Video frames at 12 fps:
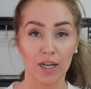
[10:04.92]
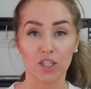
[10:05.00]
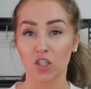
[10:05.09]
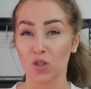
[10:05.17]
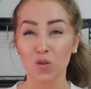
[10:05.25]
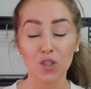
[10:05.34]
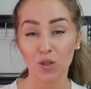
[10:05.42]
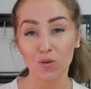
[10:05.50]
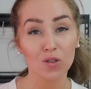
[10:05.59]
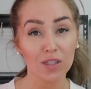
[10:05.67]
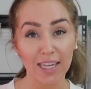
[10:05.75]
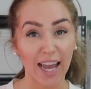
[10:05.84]
great too.
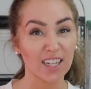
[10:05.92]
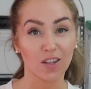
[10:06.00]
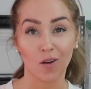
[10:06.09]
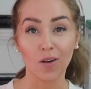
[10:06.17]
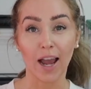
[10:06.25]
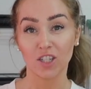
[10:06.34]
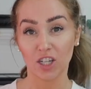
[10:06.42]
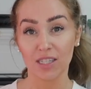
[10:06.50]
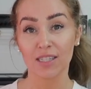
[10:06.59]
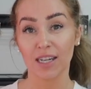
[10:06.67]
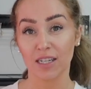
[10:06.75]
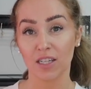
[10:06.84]
Usually I don't, I
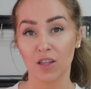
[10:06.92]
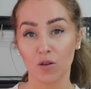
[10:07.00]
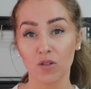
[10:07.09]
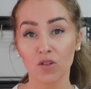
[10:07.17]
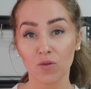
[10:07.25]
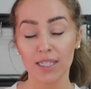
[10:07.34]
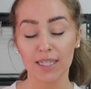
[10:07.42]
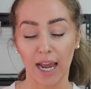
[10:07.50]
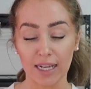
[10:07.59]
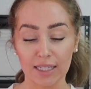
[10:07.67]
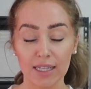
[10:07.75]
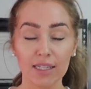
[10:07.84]
just stick to those 3
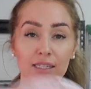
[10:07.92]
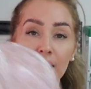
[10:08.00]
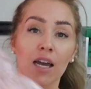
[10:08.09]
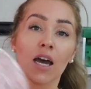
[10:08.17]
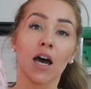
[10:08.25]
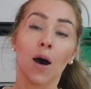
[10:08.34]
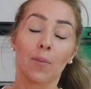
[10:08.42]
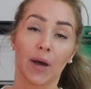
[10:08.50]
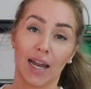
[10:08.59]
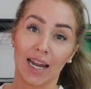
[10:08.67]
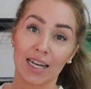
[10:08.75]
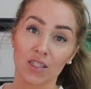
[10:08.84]
sizes.
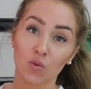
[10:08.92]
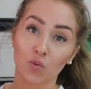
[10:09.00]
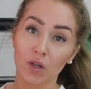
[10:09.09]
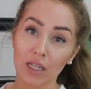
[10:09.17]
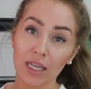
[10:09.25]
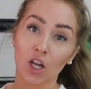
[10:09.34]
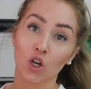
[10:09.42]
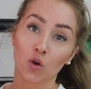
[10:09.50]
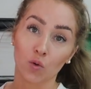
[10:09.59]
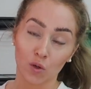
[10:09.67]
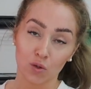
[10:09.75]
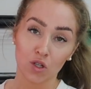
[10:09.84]
But it is really
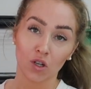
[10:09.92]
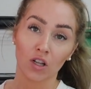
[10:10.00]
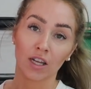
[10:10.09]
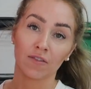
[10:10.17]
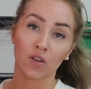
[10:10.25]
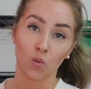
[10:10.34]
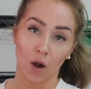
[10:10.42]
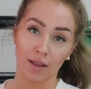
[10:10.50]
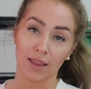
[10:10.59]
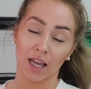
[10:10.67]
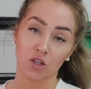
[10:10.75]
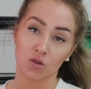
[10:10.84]
crucial if you
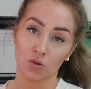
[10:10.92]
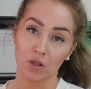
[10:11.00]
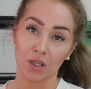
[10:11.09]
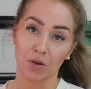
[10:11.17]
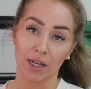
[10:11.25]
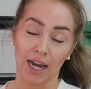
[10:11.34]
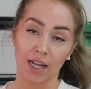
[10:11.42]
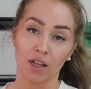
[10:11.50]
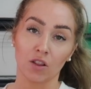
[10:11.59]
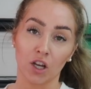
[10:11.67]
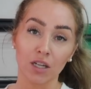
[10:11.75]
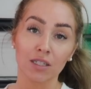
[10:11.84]
want that truly organic
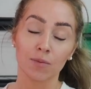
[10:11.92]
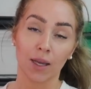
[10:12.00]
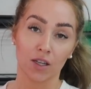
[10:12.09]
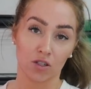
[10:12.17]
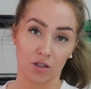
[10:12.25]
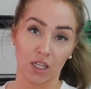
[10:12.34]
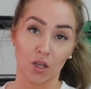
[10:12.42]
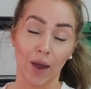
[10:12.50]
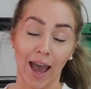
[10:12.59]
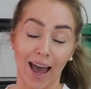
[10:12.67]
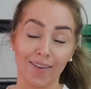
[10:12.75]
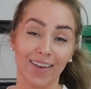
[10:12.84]
look to make sure that you
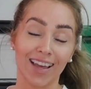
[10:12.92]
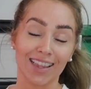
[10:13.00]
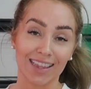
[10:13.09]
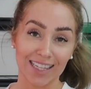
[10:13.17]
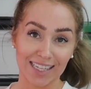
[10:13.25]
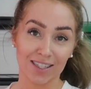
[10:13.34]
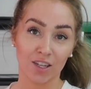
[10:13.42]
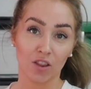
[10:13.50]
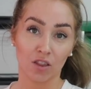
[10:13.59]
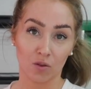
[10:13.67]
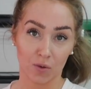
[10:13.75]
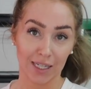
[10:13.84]
have at least
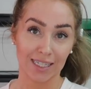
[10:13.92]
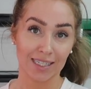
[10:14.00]
3